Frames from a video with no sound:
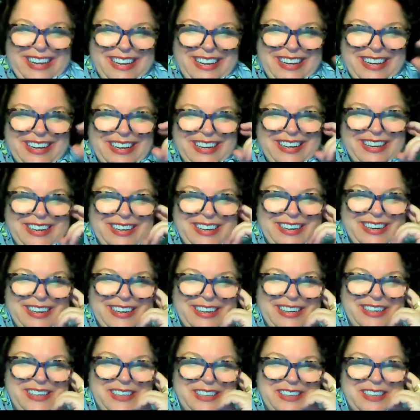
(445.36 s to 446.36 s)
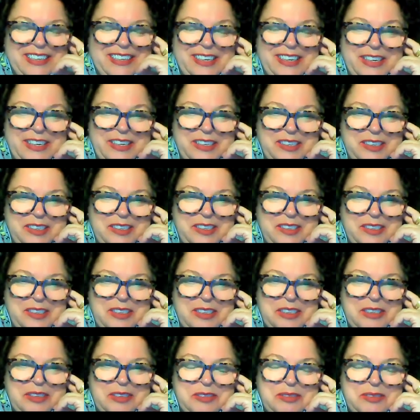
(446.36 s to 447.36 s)

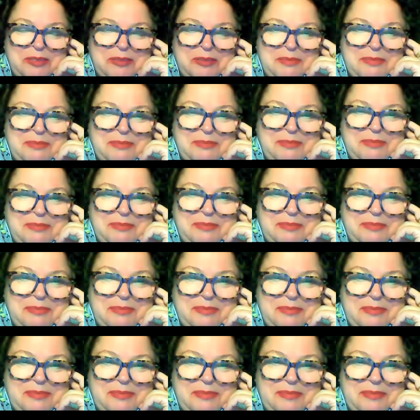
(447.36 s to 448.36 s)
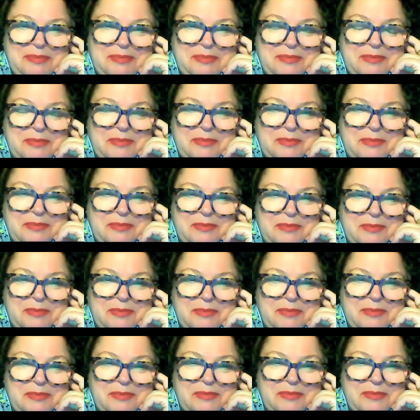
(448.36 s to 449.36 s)

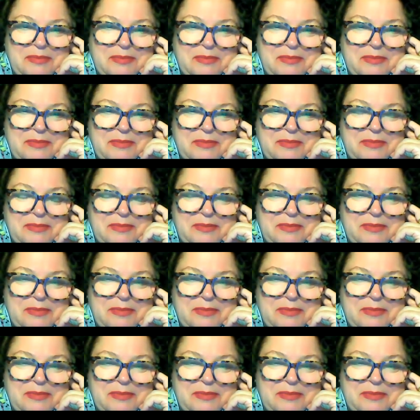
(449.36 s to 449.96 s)
(not speaking)